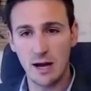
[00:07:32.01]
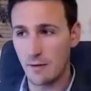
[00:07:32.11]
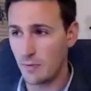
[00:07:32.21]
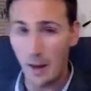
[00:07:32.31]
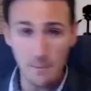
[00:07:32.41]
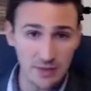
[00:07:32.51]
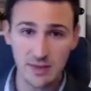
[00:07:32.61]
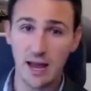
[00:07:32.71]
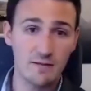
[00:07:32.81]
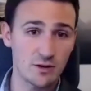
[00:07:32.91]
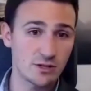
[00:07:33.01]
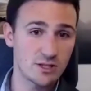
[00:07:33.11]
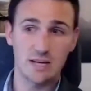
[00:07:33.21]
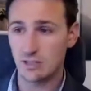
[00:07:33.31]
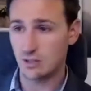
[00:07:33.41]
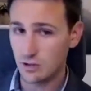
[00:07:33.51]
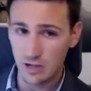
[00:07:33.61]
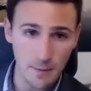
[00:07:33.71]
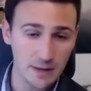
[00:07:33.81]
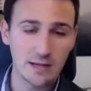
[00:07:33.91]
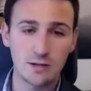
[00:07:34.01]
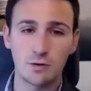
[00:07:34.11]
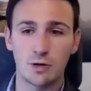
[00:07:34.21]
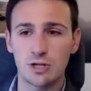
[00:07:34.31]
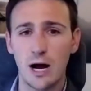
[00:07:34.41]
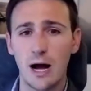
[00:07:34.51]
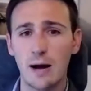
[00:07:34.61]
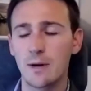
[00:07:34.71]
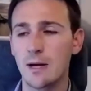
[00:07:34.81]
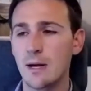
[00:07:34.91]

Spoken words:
I bet they have their success stories. I bet they do a good job.